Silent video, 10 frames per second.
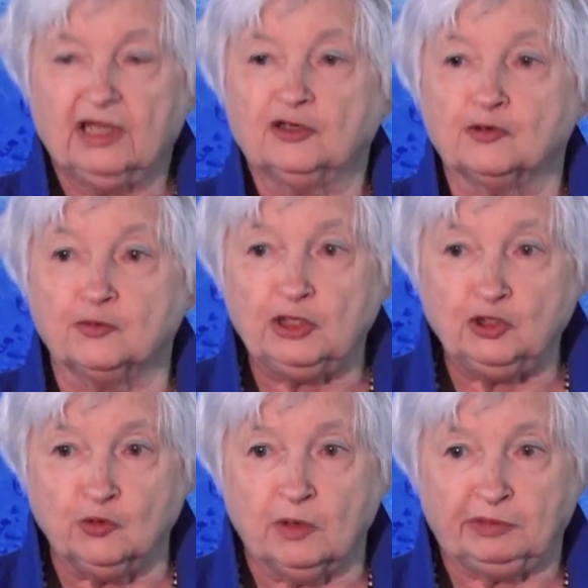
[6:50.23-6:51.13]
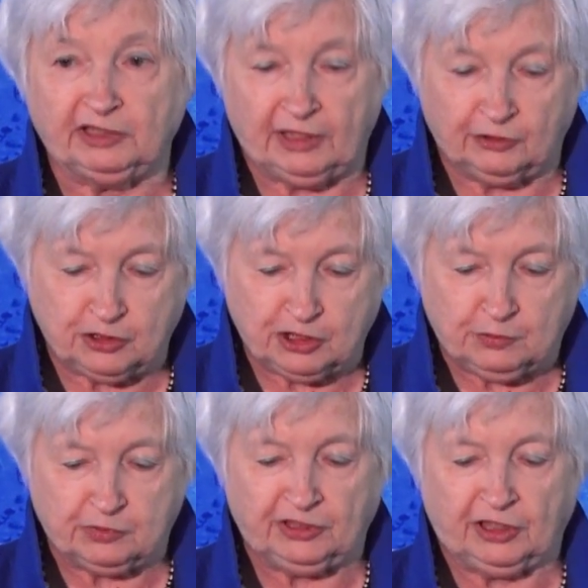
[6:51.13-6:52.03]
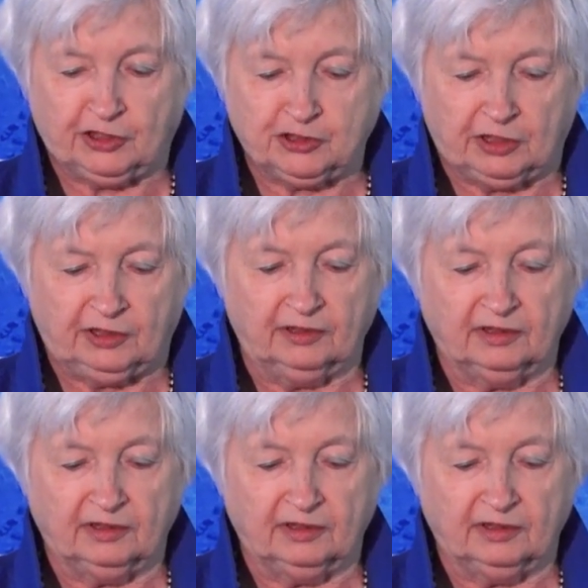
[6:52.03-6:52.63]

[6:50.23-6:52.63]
to renewable energy production.